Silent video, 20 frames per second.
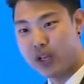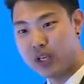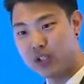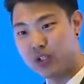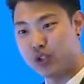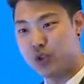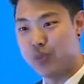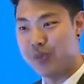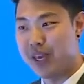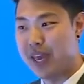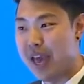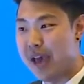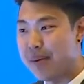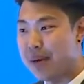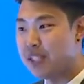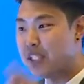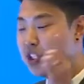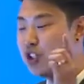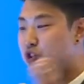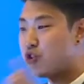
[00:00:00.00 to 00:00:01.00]
consuming
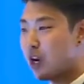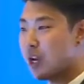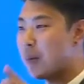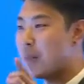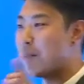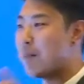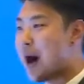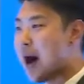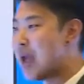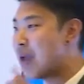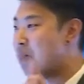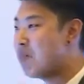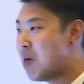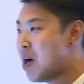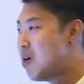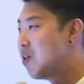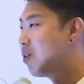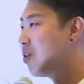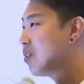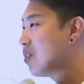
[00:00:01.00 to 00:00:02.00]
habit to drink my
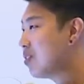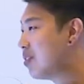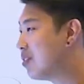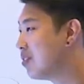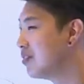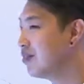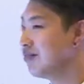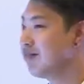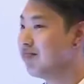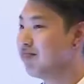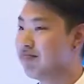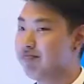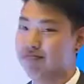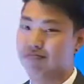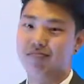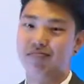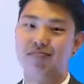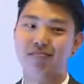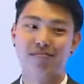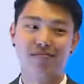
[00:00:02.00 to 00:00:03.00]
milk?
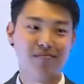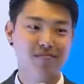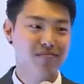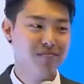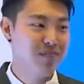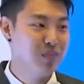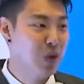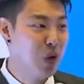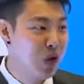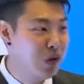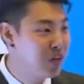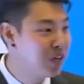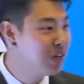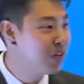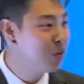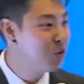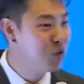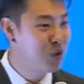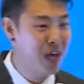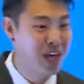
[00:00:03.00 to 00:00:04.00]
How are you going
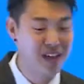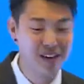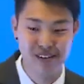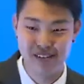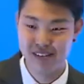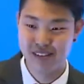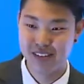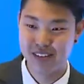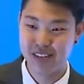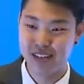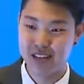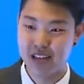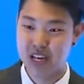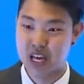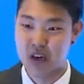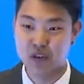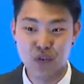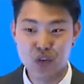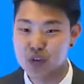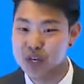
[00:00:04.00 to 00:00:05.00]
to do that?
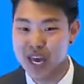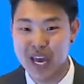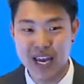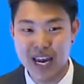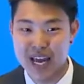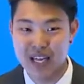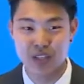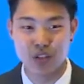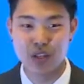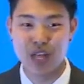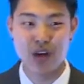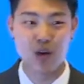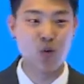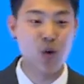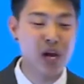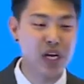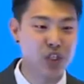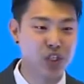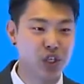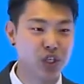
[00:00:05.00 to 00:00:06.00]
If you can't answer that
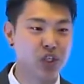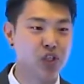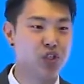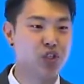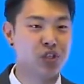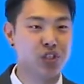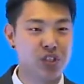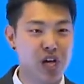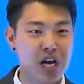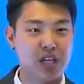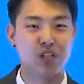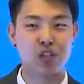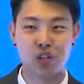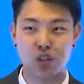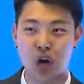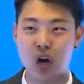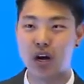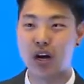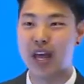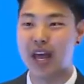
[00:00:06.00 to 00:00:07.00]
question, you should not
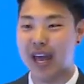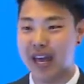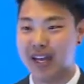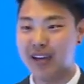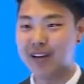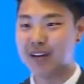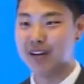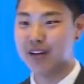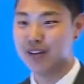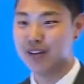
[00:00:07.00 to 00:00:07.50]
start a